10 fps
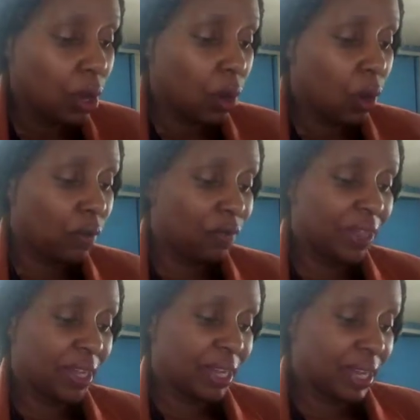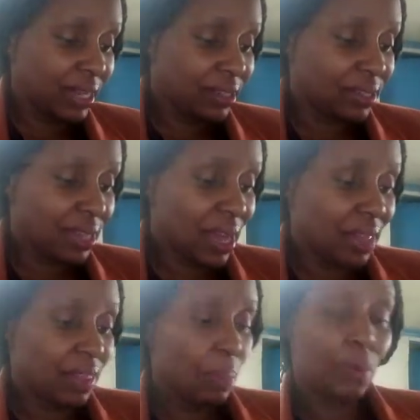of the guest.
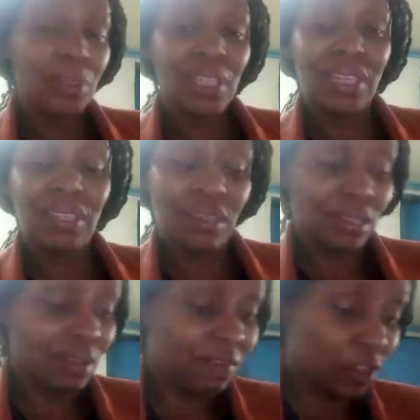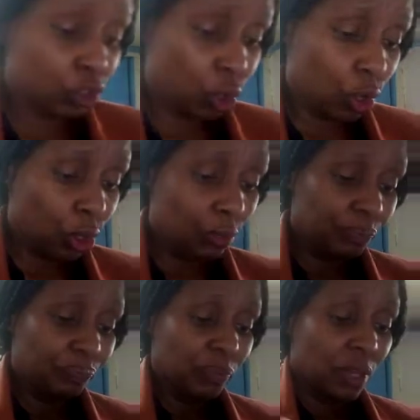They process the reservation.
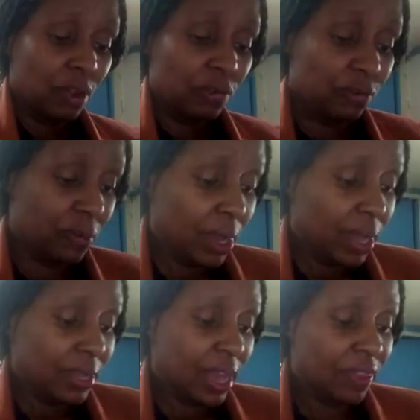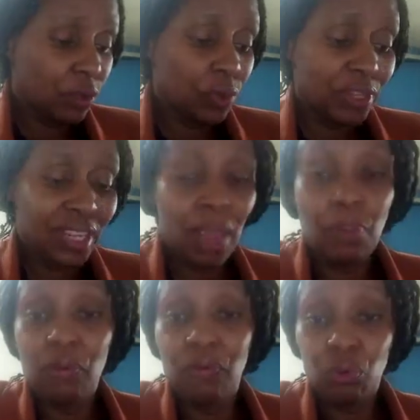They know the type
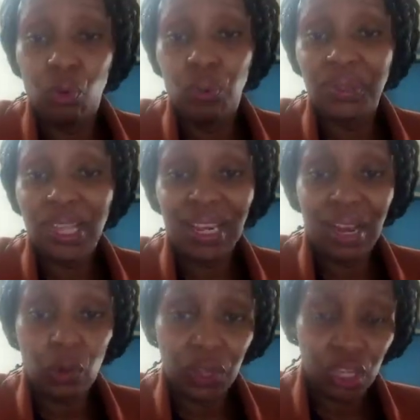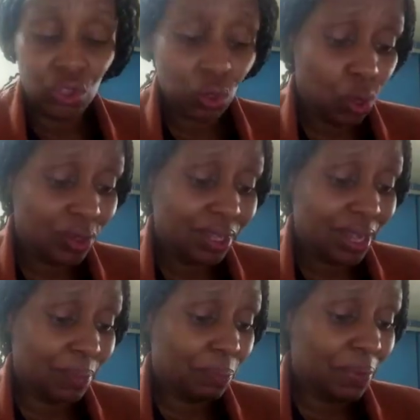of rooms and allocation,
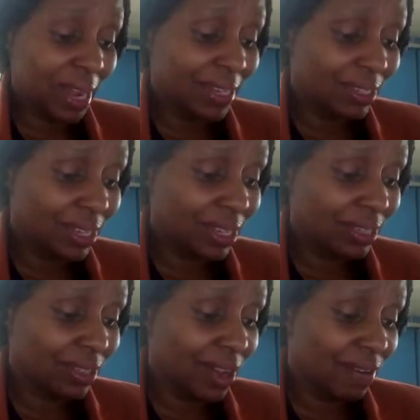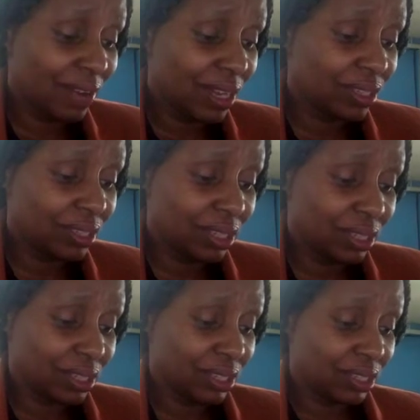their prices, their rates,
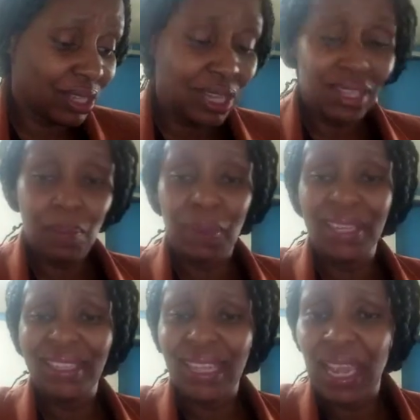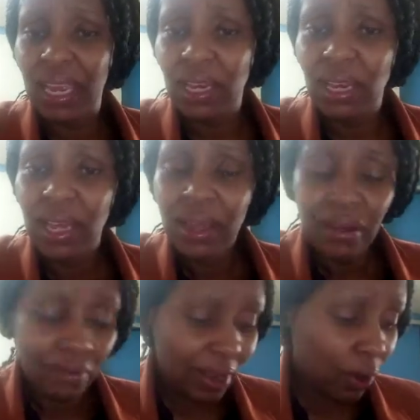etc. They maintain
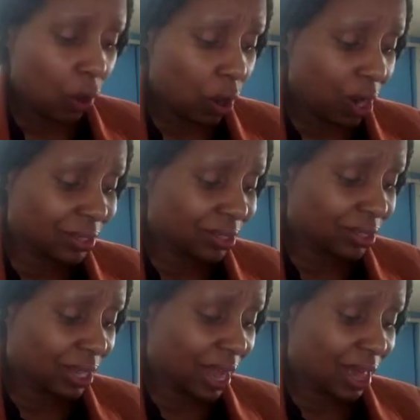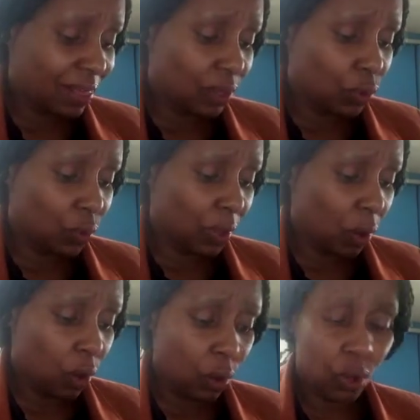records. They know the
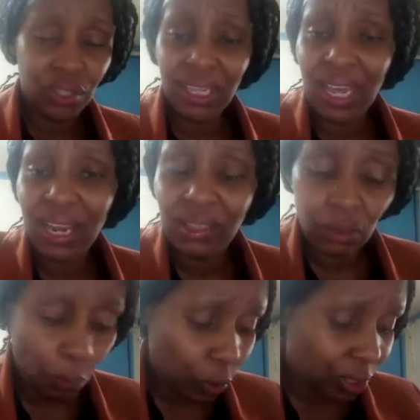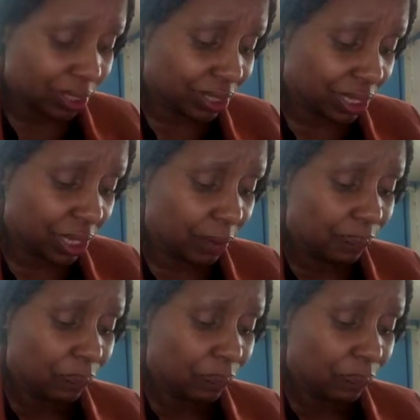hotel's policy